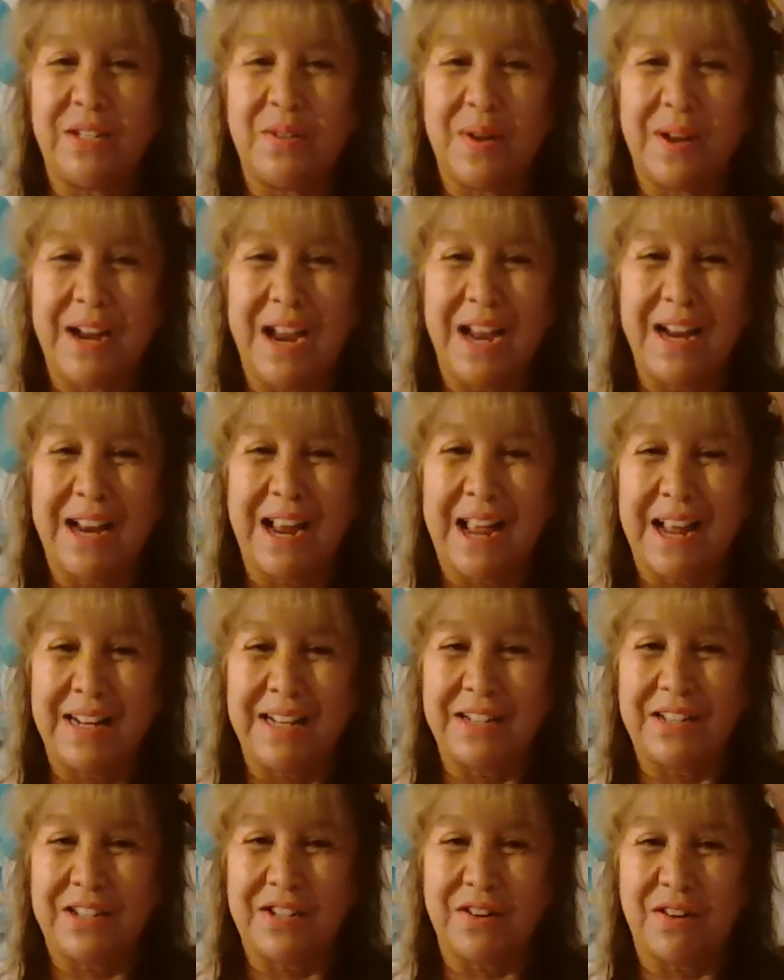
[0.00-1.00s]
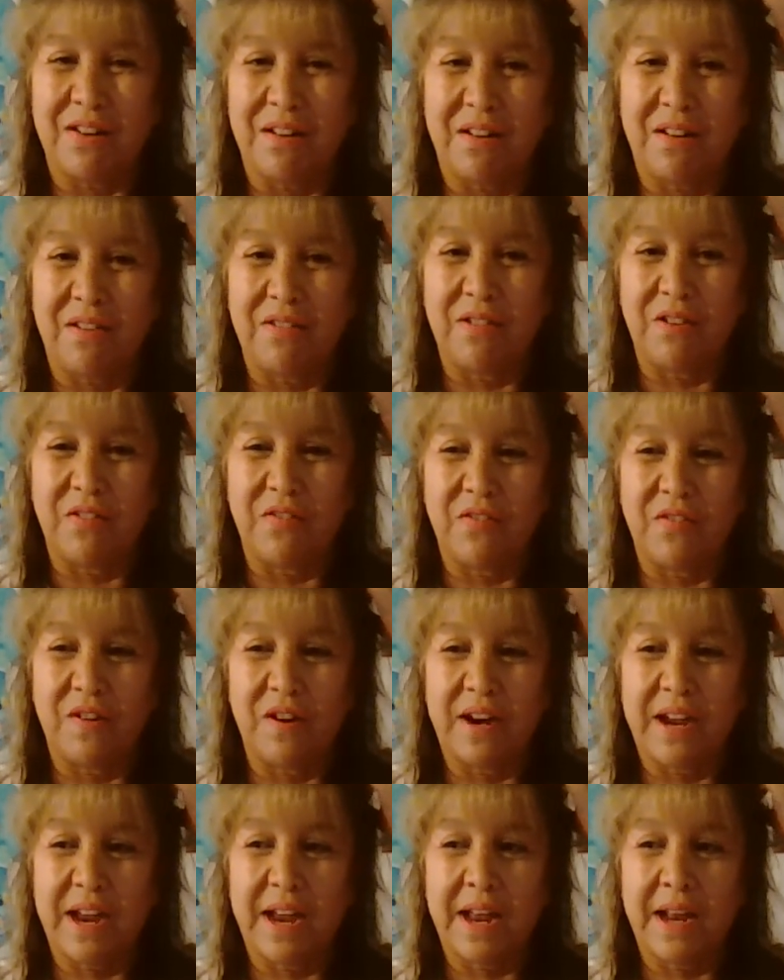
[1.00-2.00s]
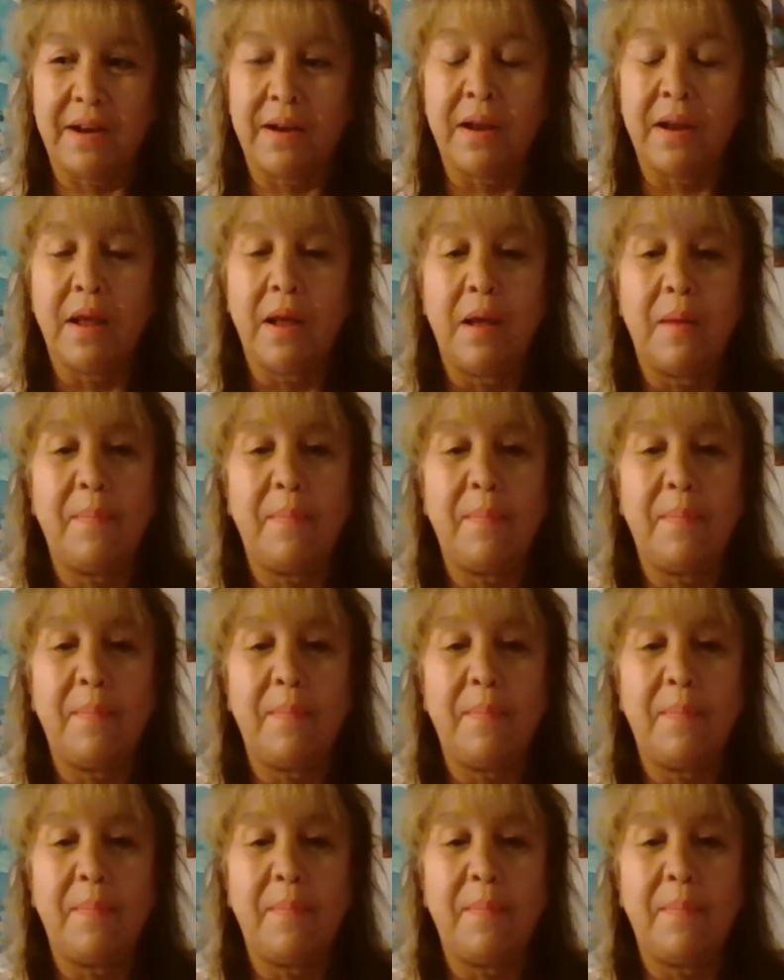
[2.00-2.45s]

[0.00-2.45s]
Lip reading: So I kind of had to start all over again.